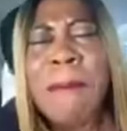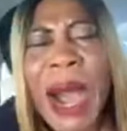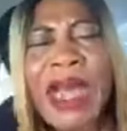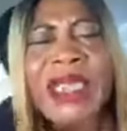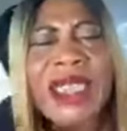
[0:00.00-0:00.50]

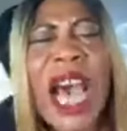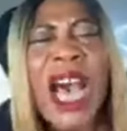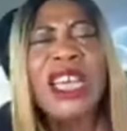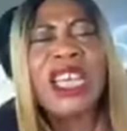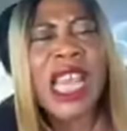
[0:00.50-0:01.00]

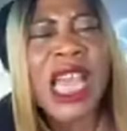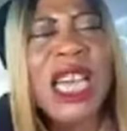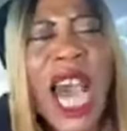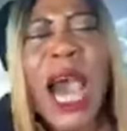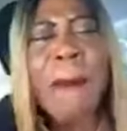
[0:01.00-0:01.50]
Masande
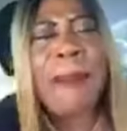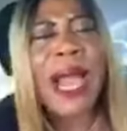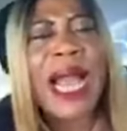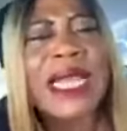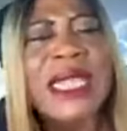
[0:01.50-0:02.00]

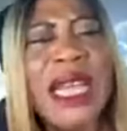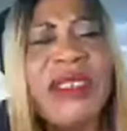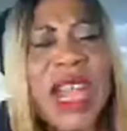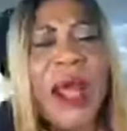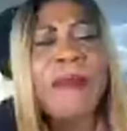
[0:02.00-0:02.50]

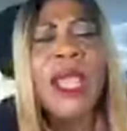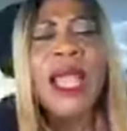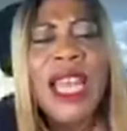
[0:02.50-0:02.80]
kabakasata